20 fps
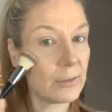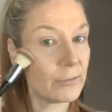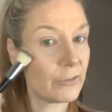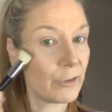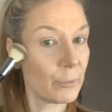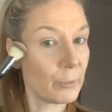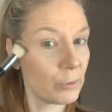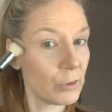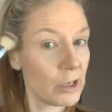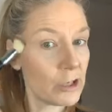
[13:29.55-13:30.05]
for
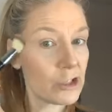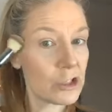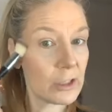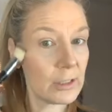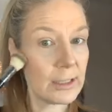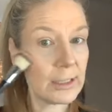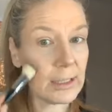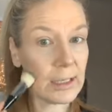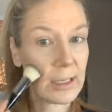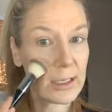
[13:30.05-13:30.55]
brush
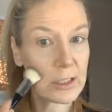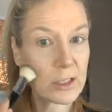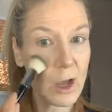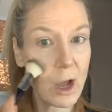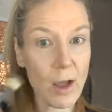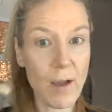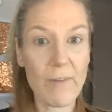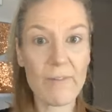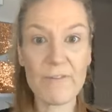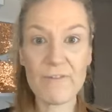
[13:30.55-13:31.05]
cleaning, it's
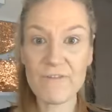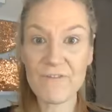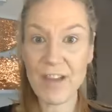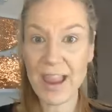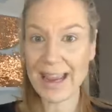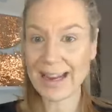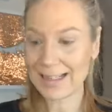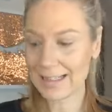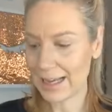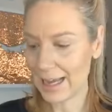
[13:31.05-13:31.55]

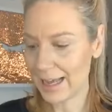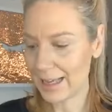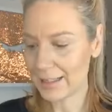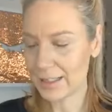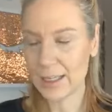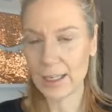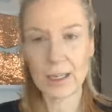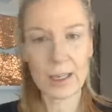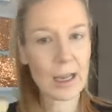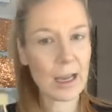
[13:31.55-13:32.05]

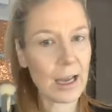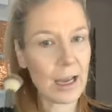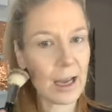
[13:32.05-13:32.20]
fantastic.